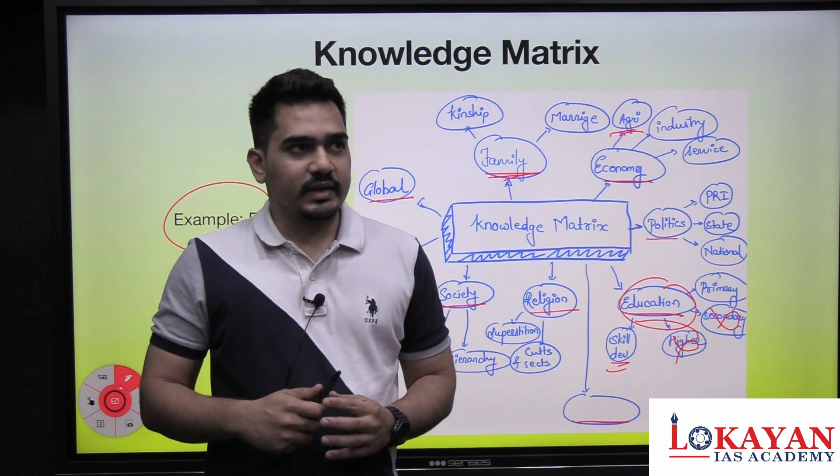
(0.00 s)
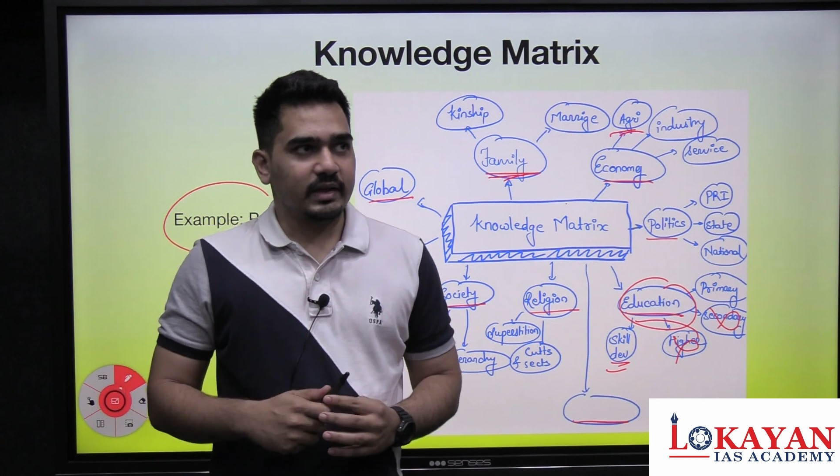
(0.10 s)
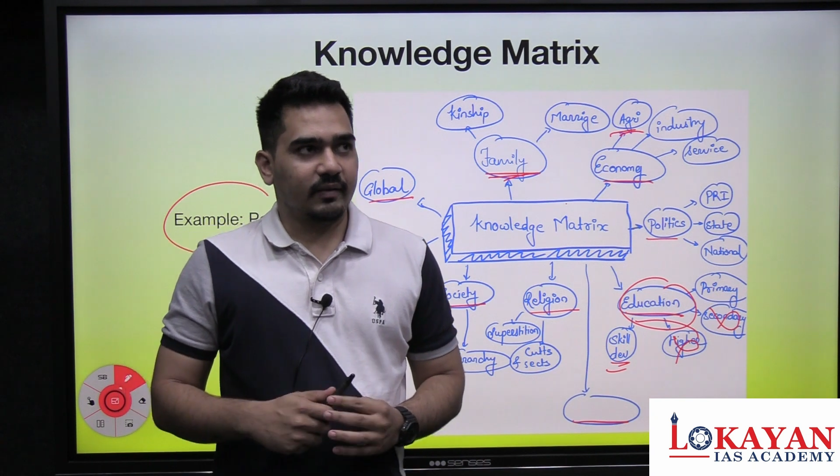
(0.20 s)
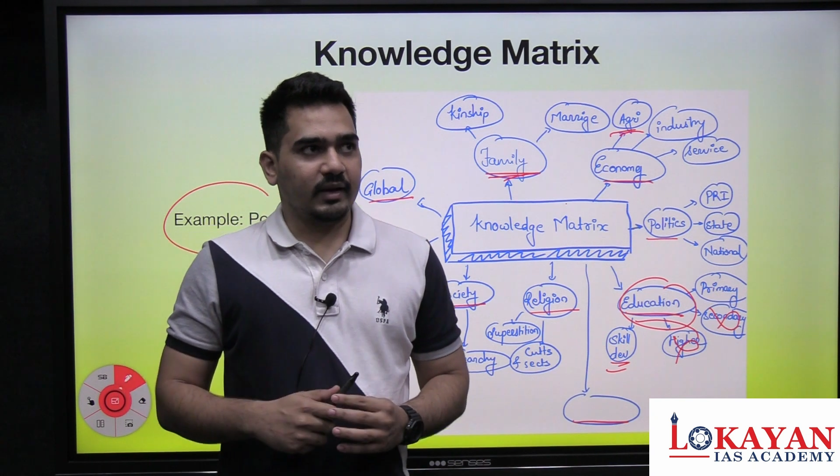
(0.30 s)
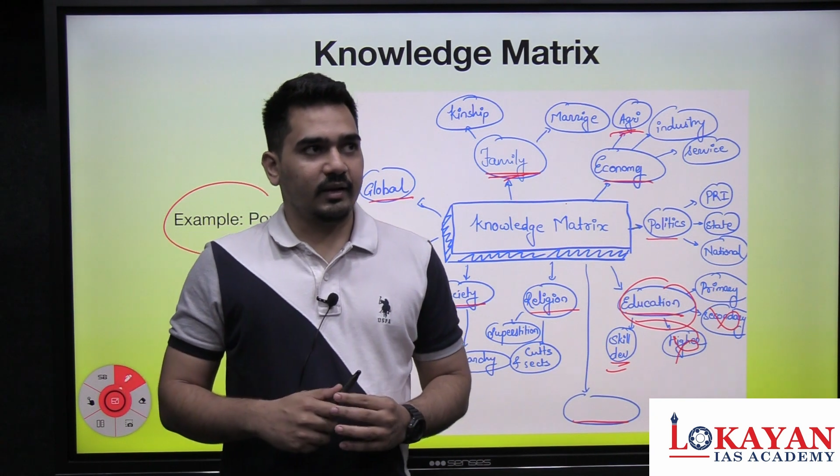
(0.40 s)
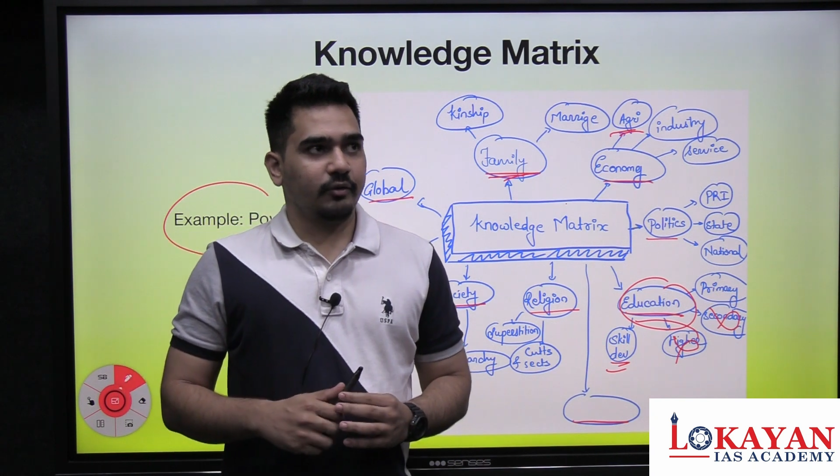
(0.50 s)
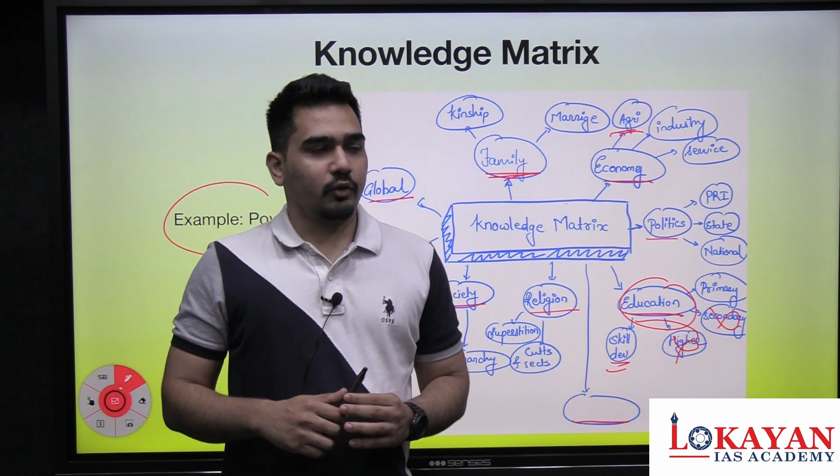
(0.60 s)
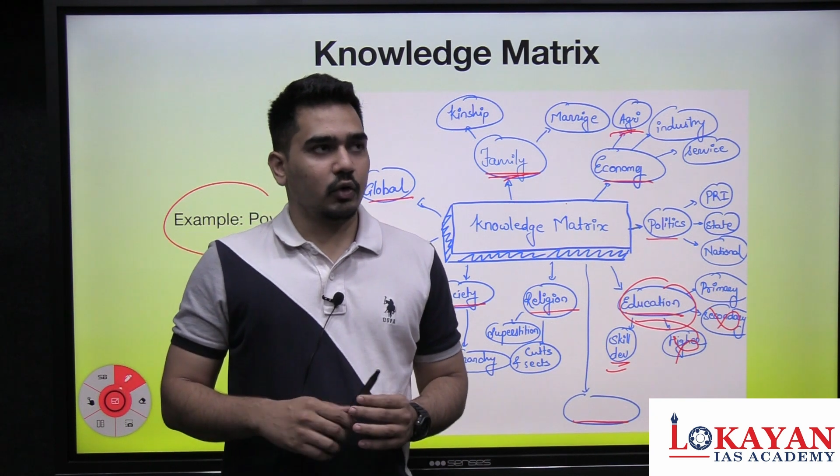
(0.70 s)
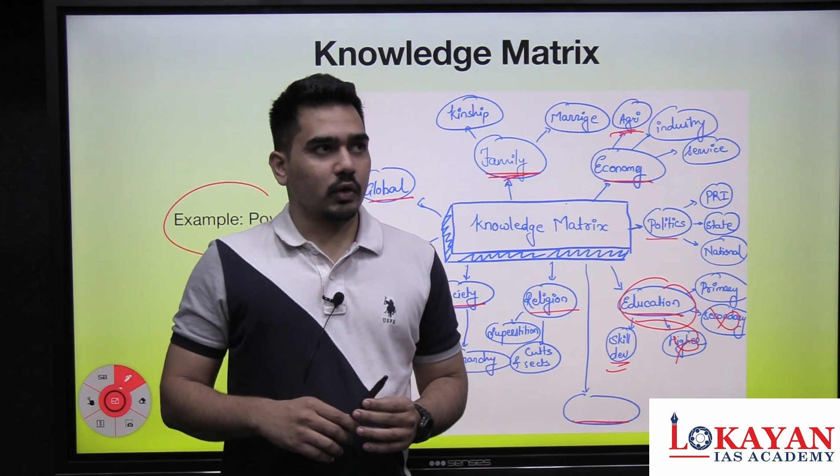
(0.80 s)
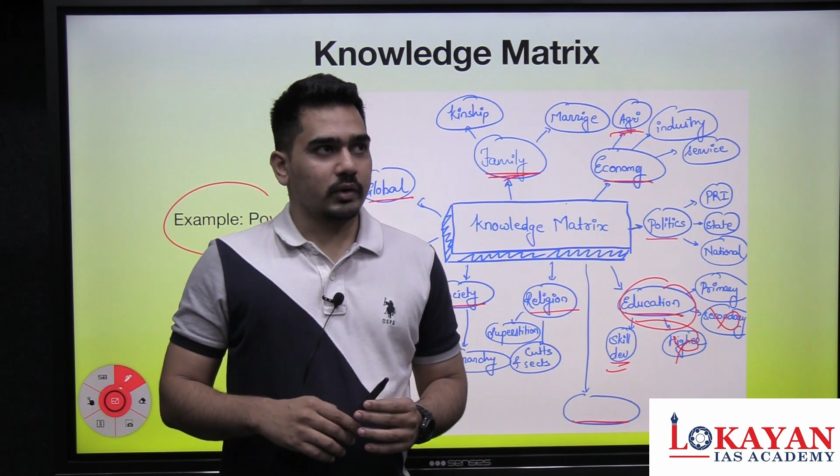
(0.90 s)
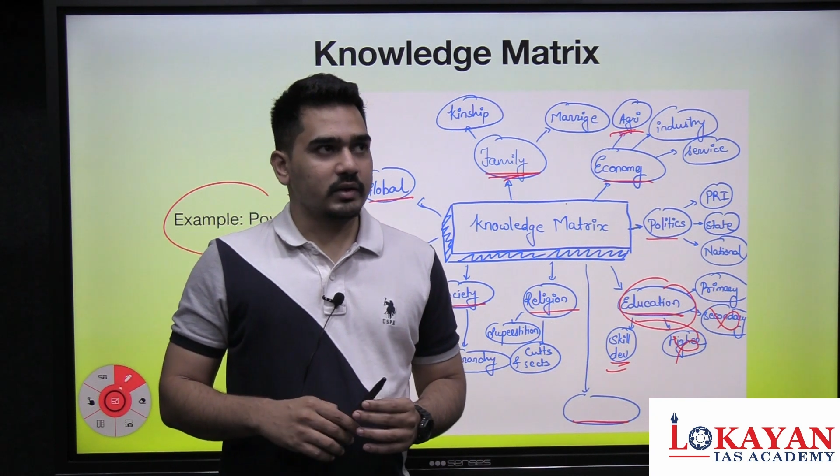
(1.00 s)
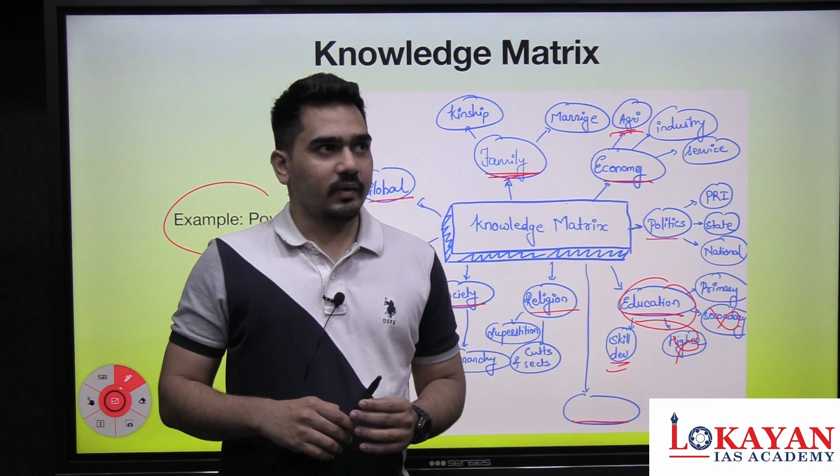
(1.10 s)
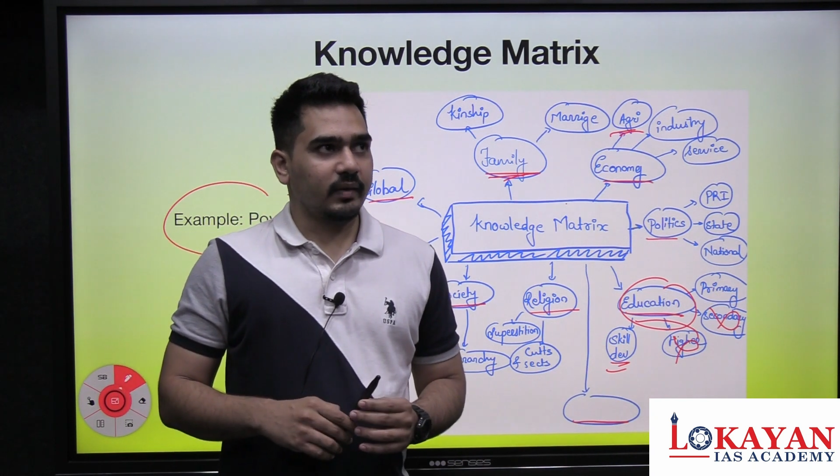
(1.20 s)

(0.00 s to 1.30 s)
74